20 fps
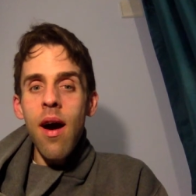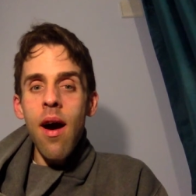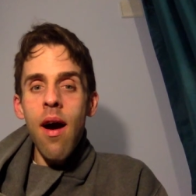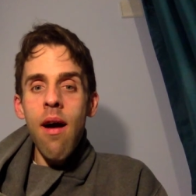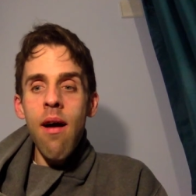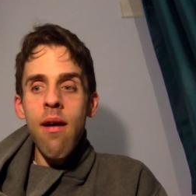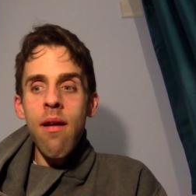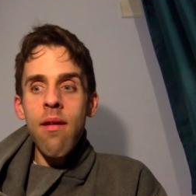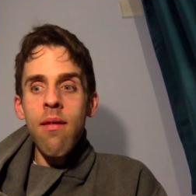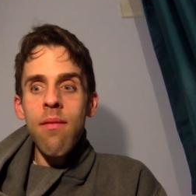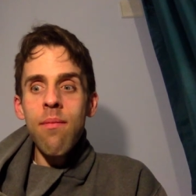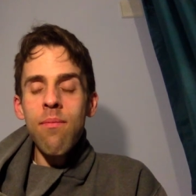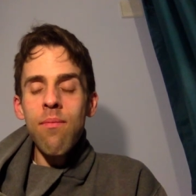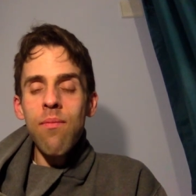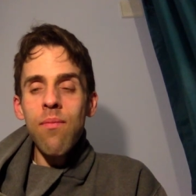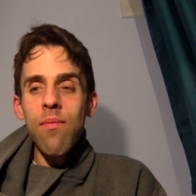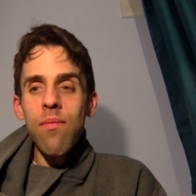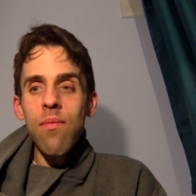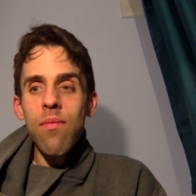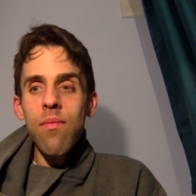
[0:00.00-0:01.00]

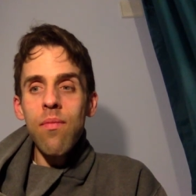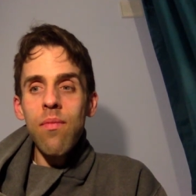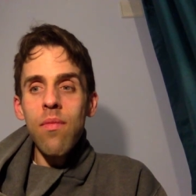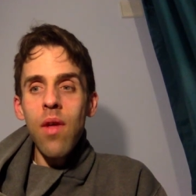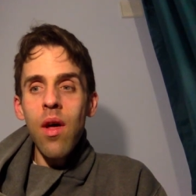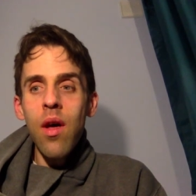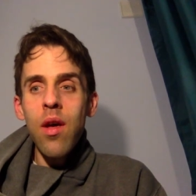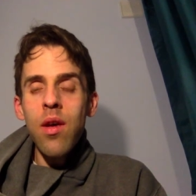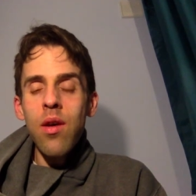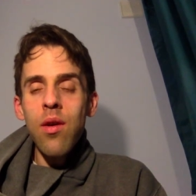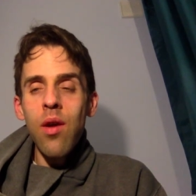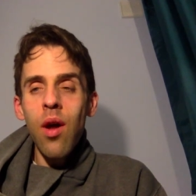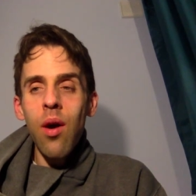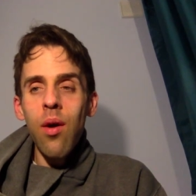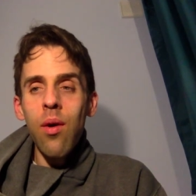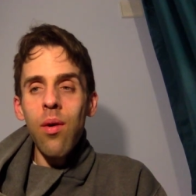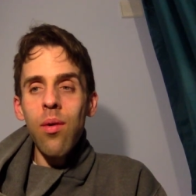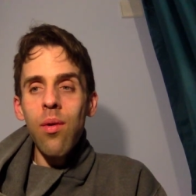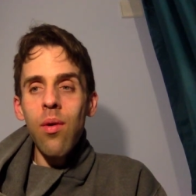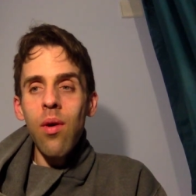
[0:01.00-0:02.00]
um, uh, you
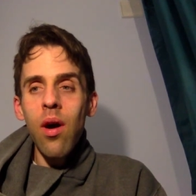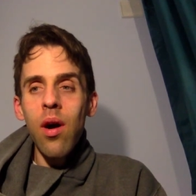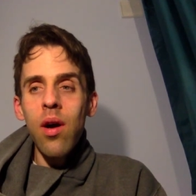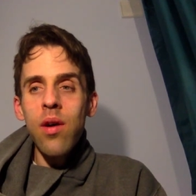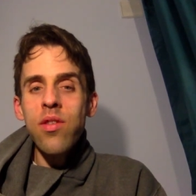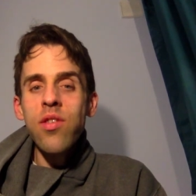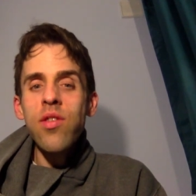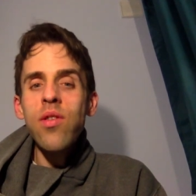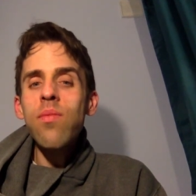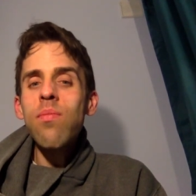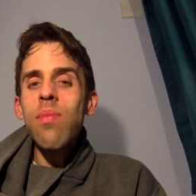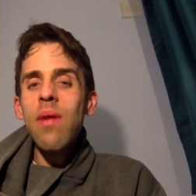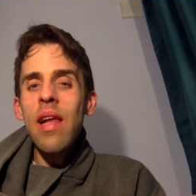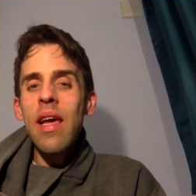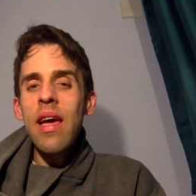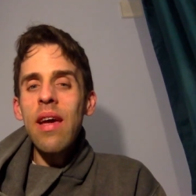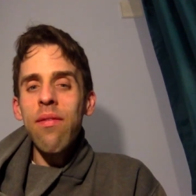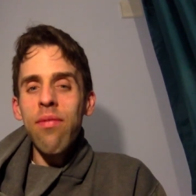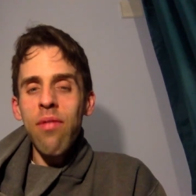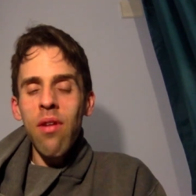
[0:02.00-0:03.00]
know, I do
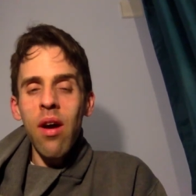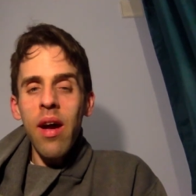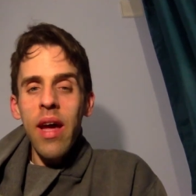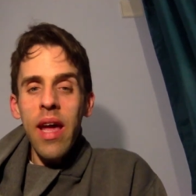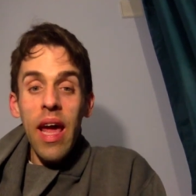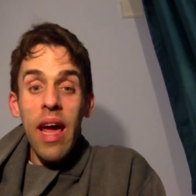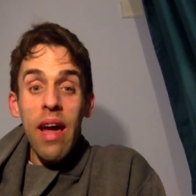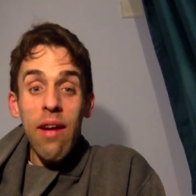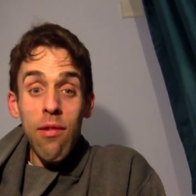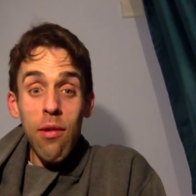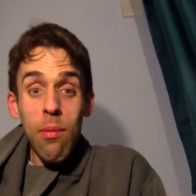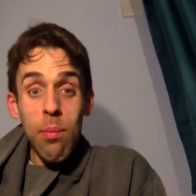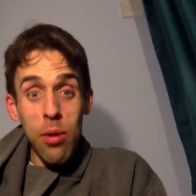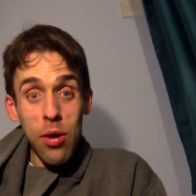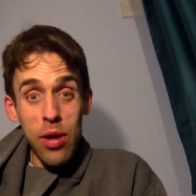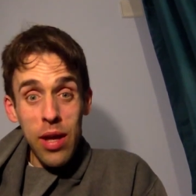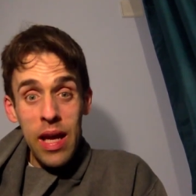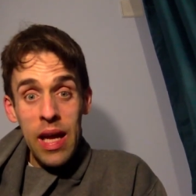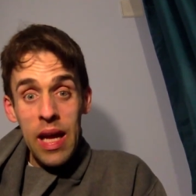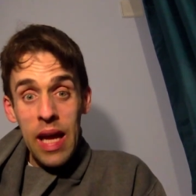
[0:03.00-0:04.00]
believe like
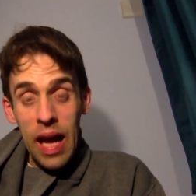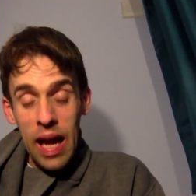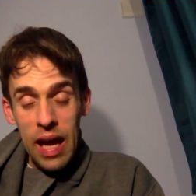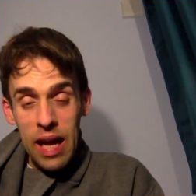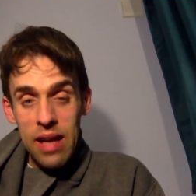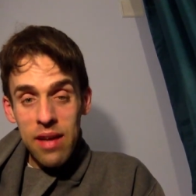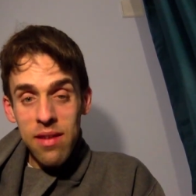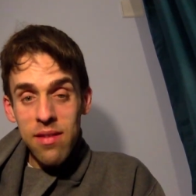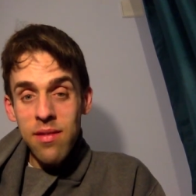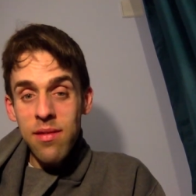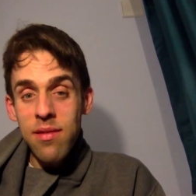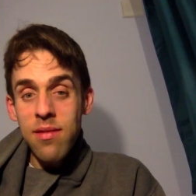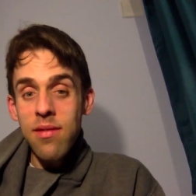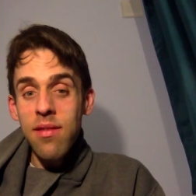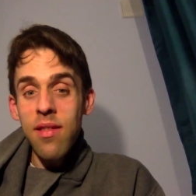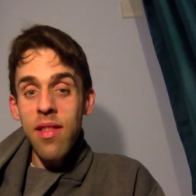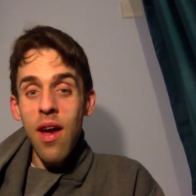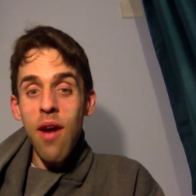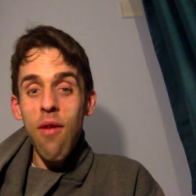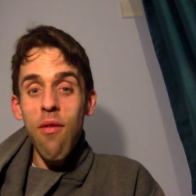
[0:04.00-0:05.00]
everybody has
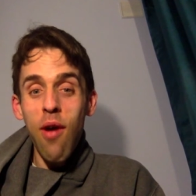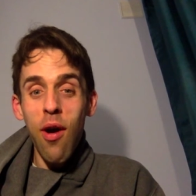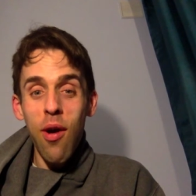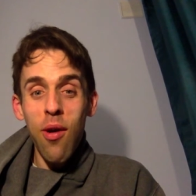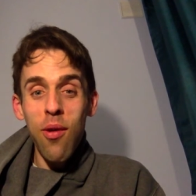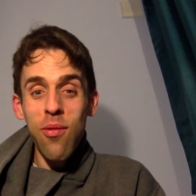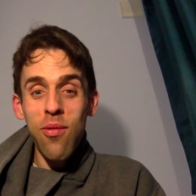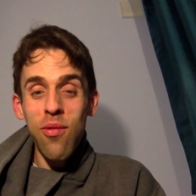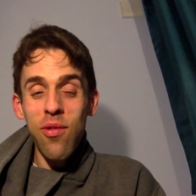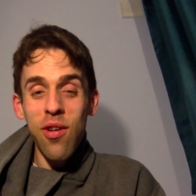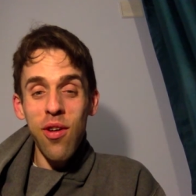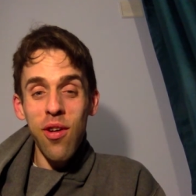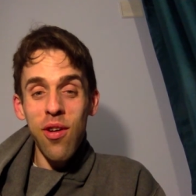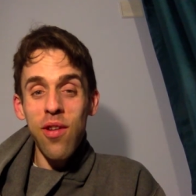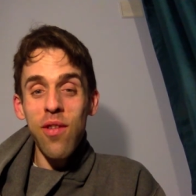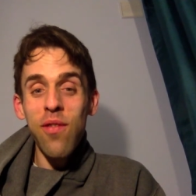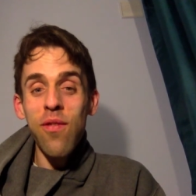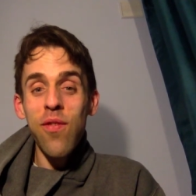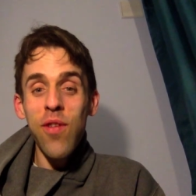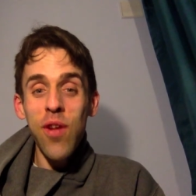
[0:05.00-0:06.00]
their own kind
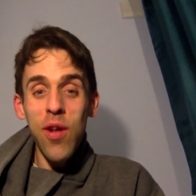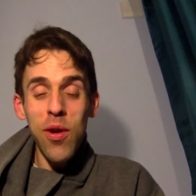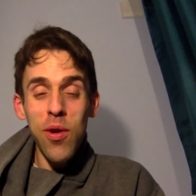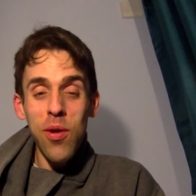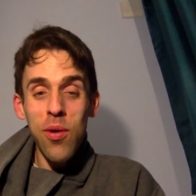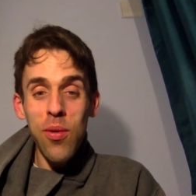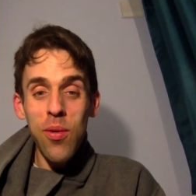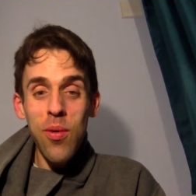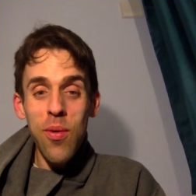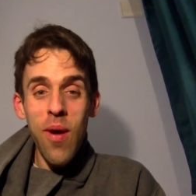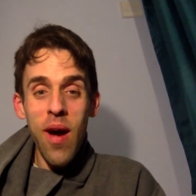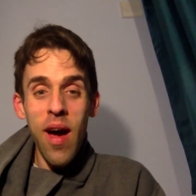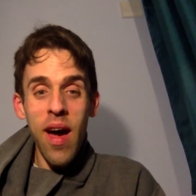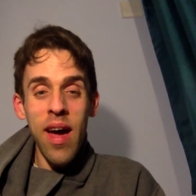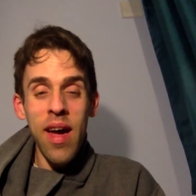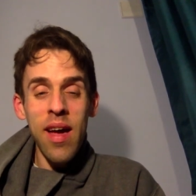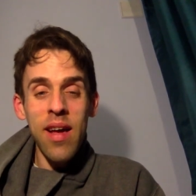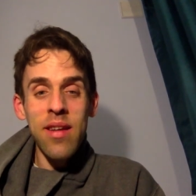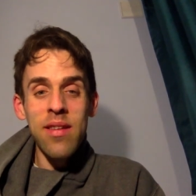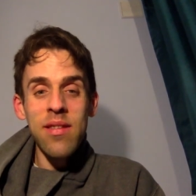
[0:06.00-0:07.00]
of view
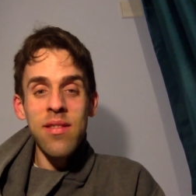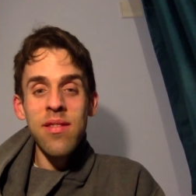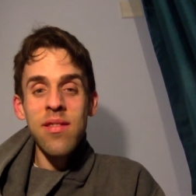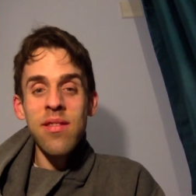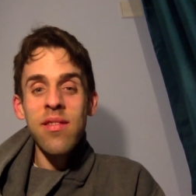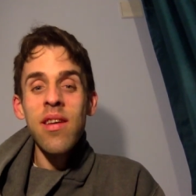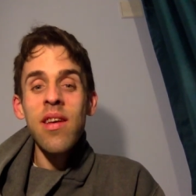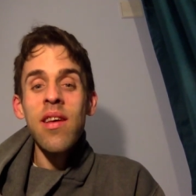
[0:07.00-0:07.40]
and